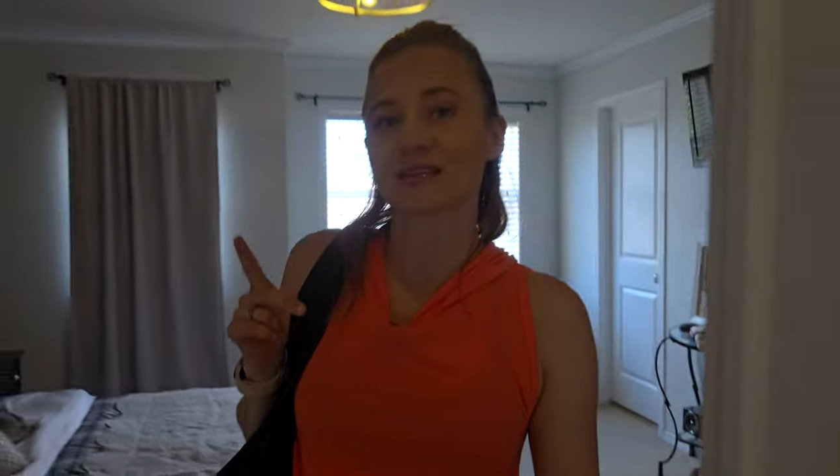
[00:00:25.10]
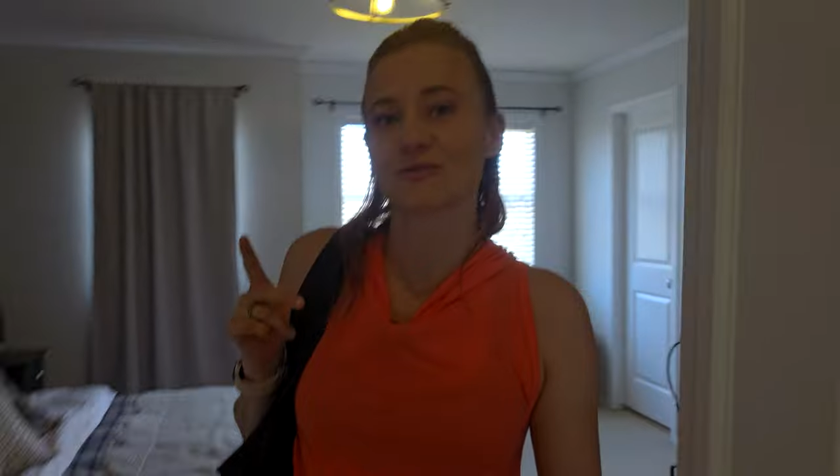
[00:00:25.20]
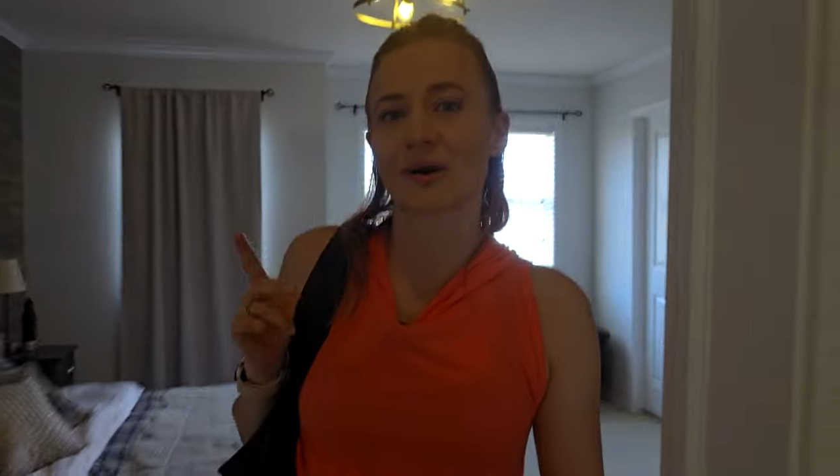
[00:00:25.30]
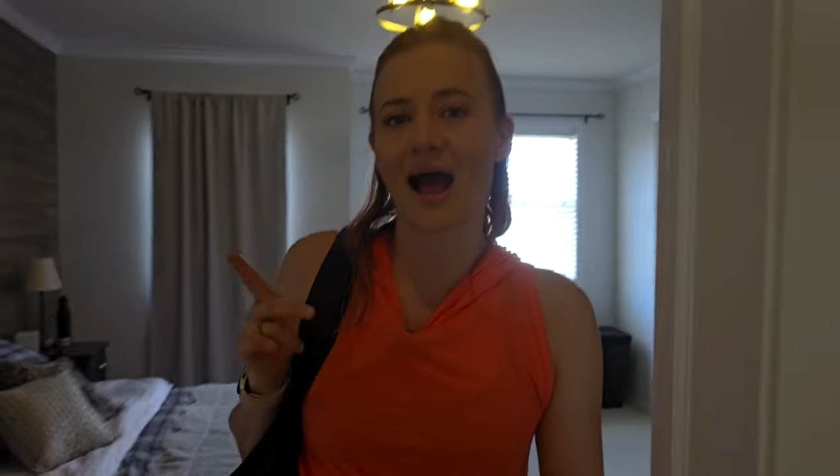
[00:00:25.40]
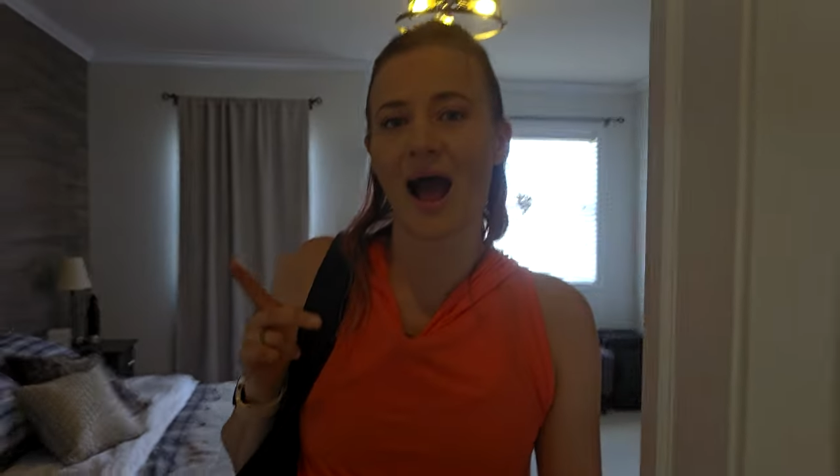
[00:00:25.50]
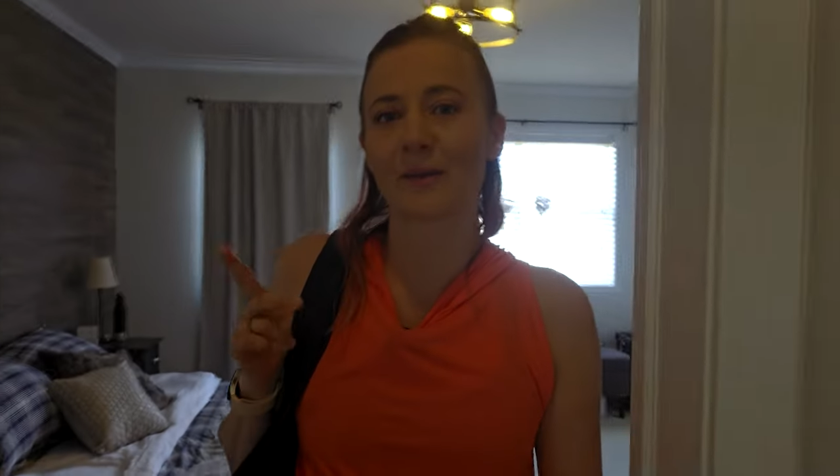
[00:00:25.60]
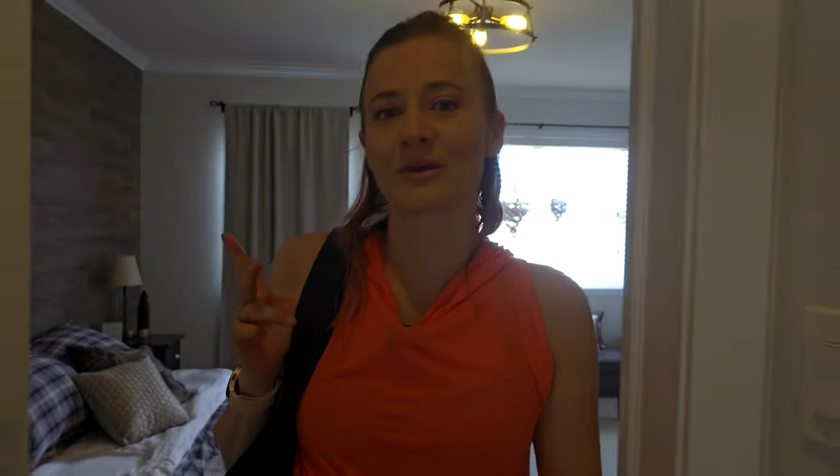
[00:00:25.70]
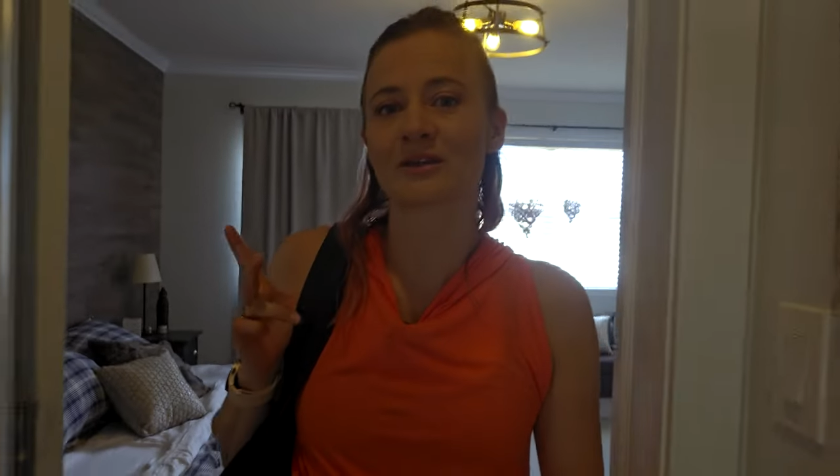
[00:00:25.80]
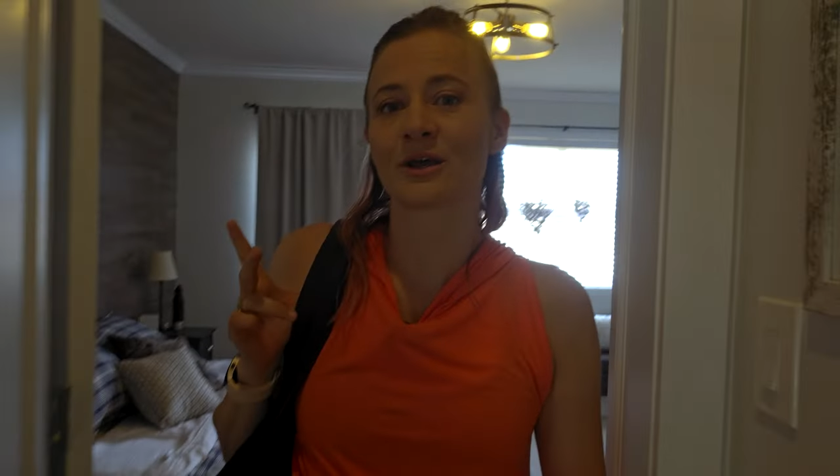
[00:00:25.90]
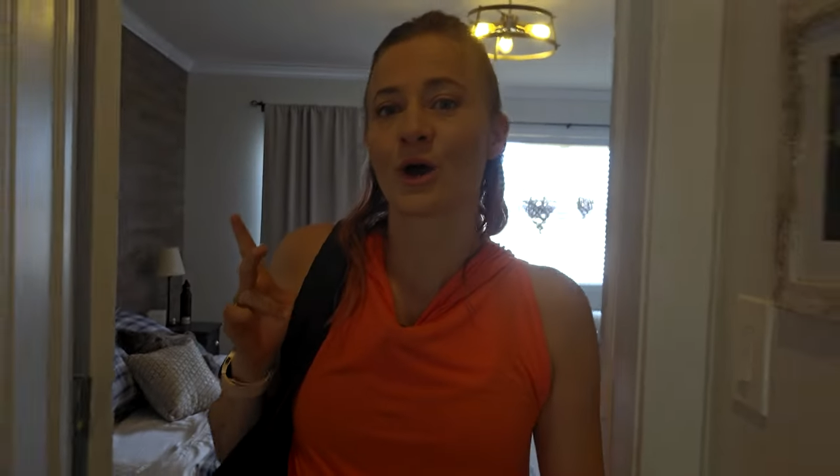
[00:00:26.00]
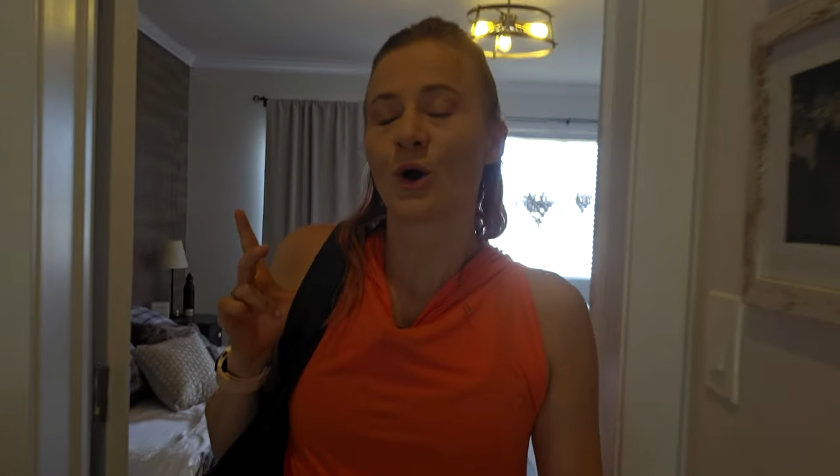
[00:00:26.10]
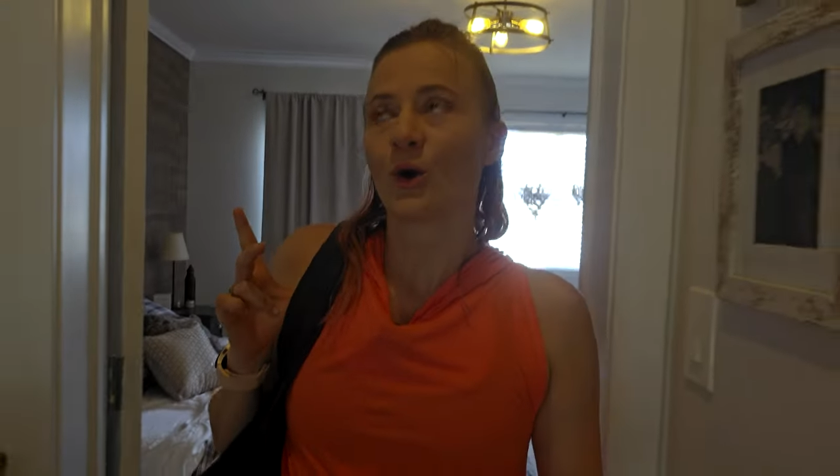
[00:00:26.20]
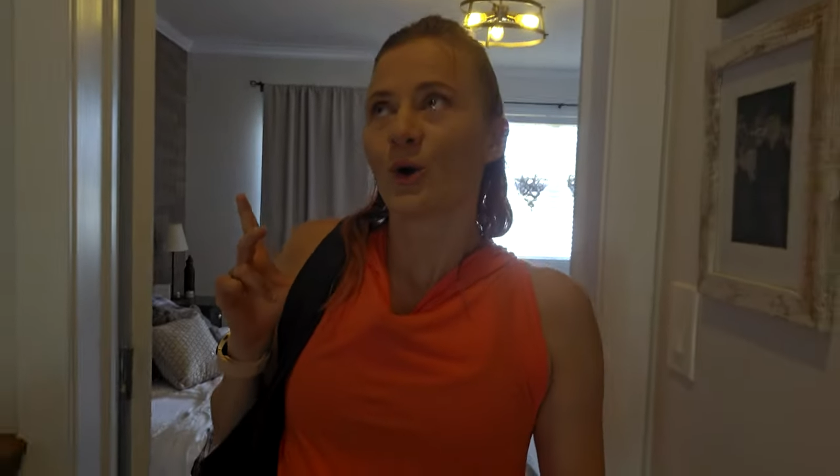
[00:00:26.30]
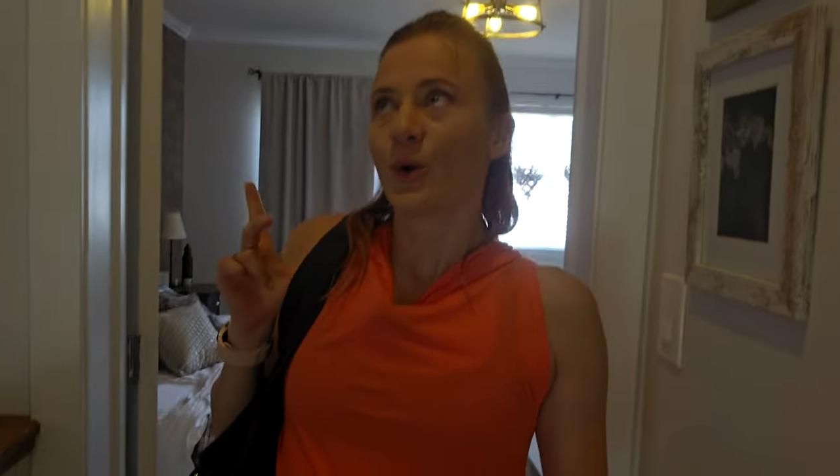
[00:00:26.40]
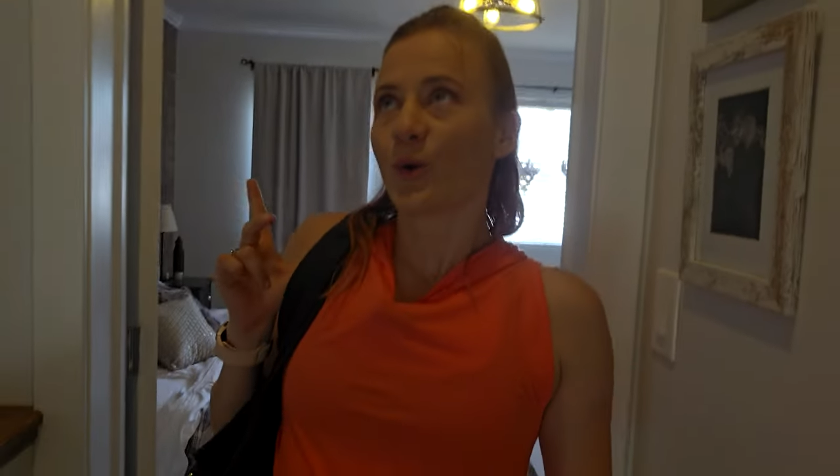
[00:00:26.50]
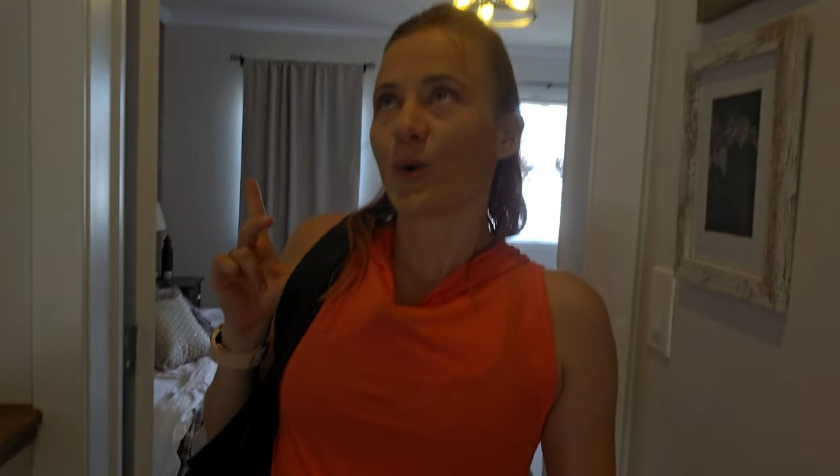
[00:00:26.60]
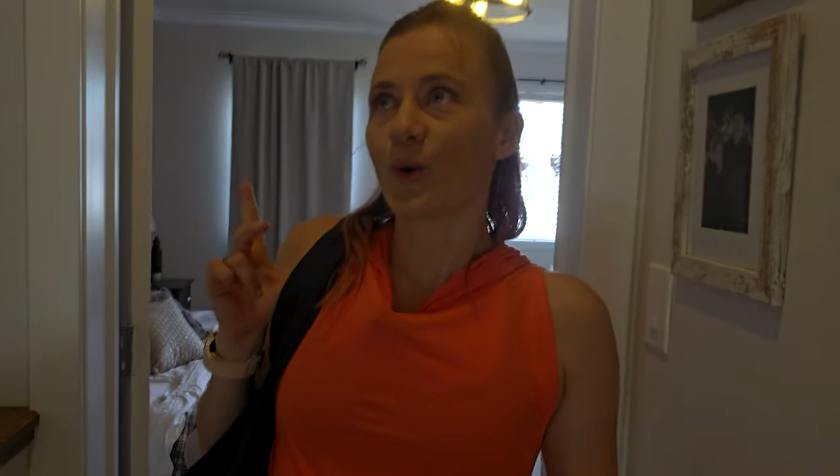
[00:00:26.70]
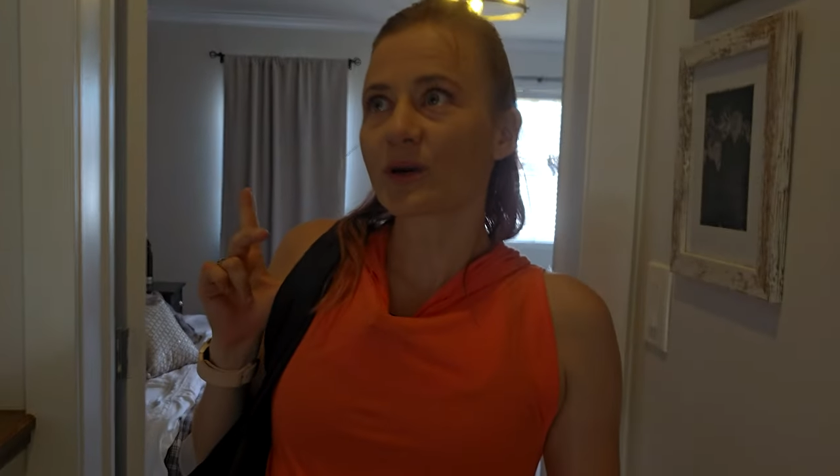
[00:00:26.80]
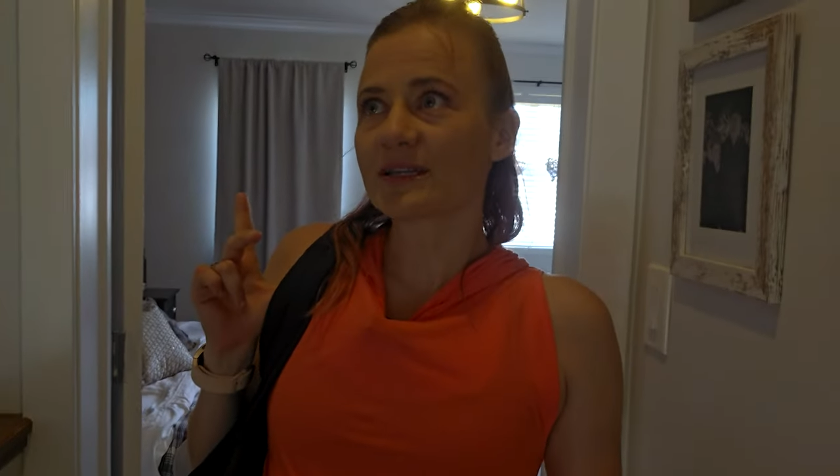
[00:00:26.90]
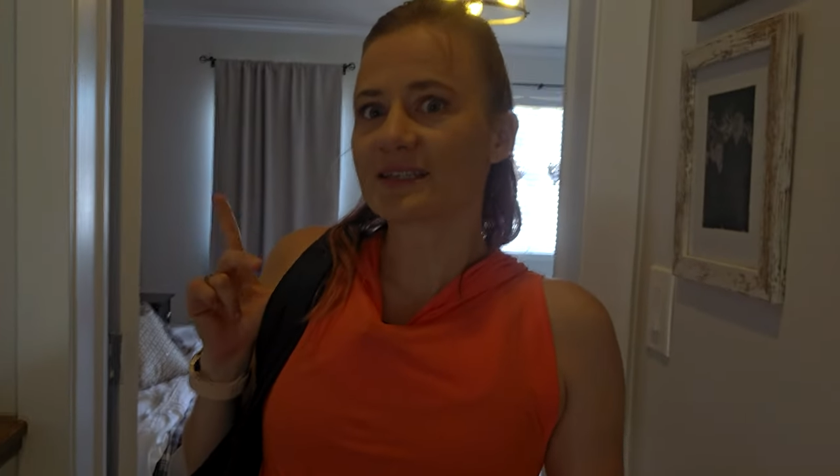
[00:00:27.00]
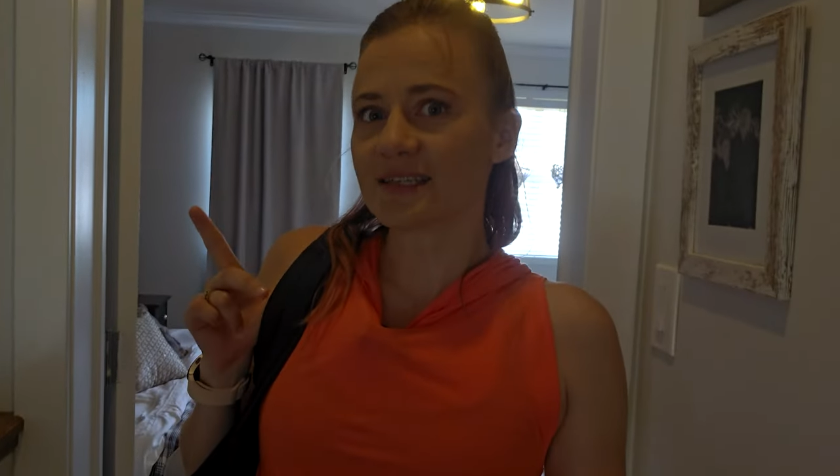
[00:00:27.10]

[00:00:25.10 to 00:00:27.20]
to see what happened or